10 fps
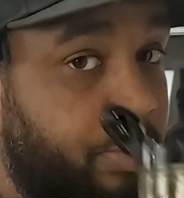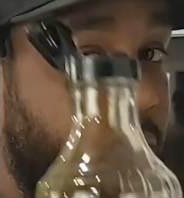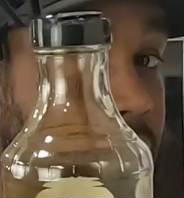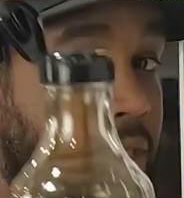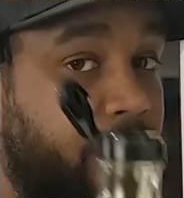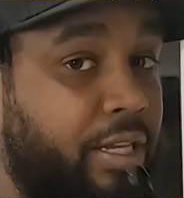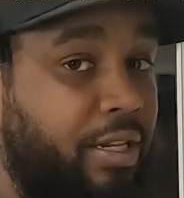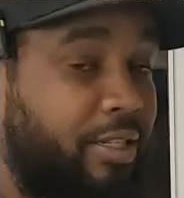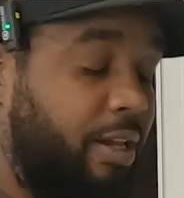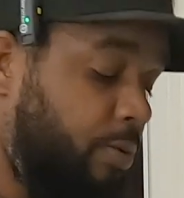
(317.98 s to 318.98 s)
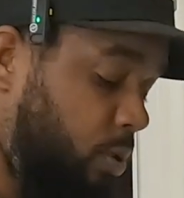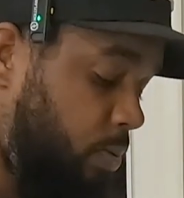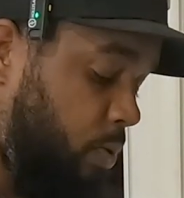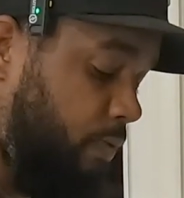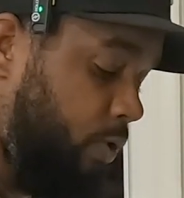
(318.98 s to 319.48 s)
I'm gonna sneak in a
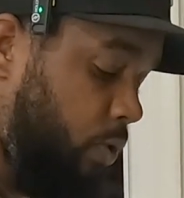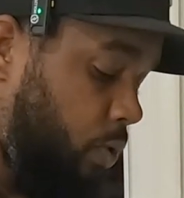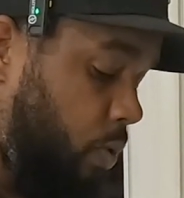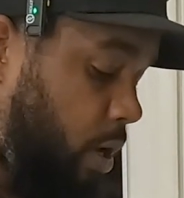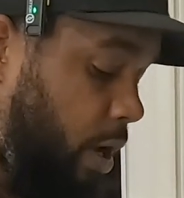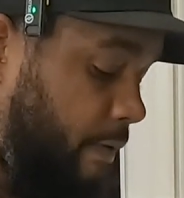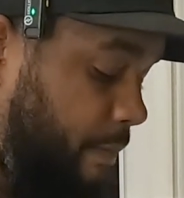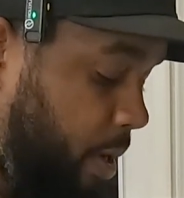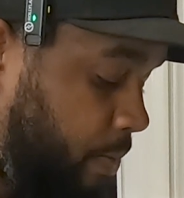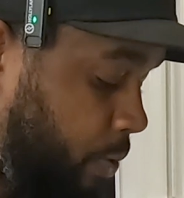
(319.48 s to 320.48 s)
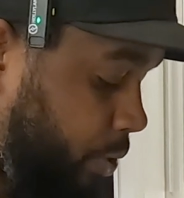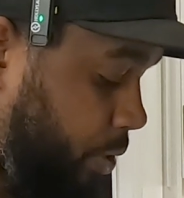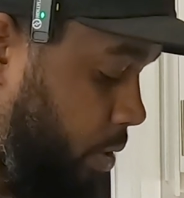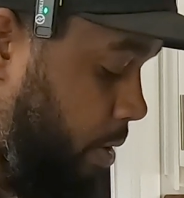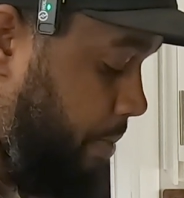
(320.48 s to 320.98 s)
tablespoon or 2 of maple
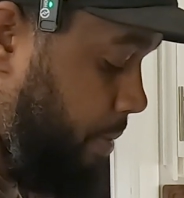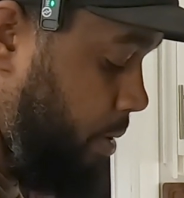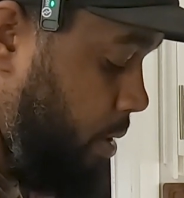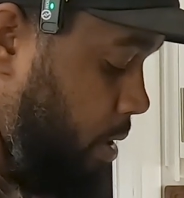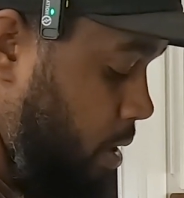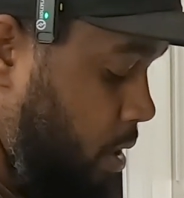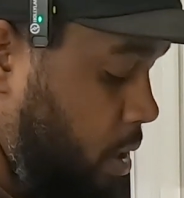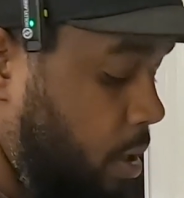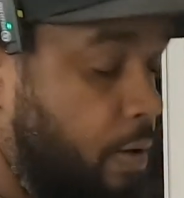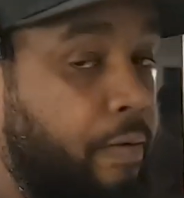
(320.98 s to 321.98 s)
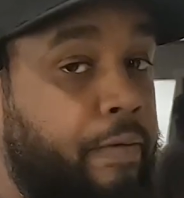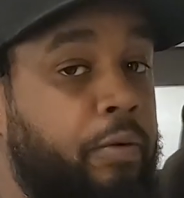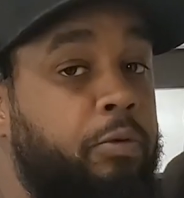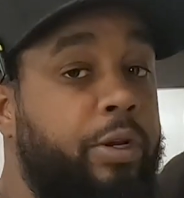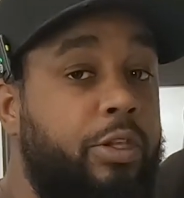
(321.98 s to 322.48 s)
syrup.
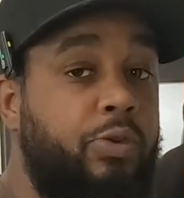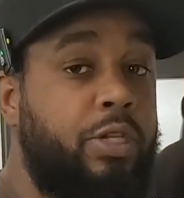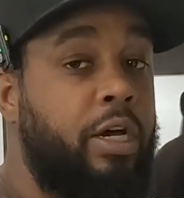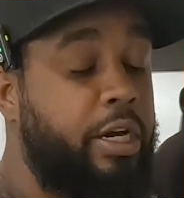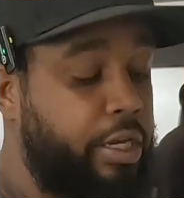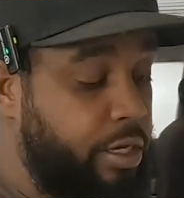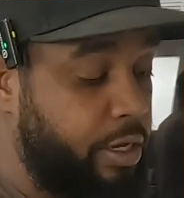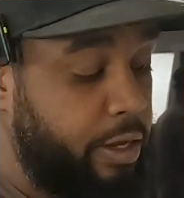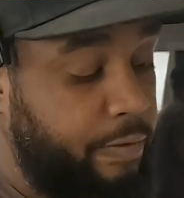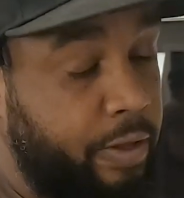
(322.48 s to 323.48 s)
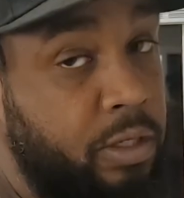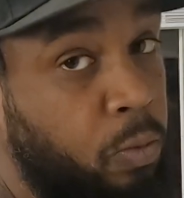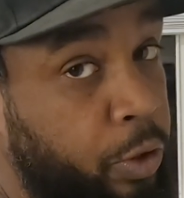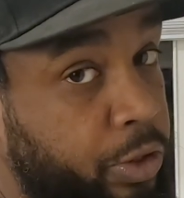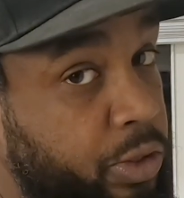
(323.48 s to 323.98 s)
Feel free to use honey if that's
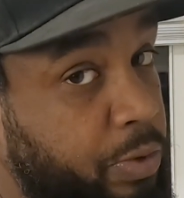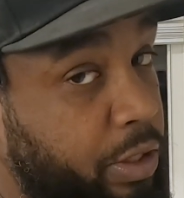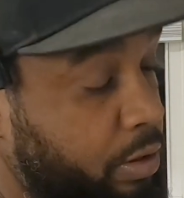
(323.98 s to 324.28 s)
more your speed.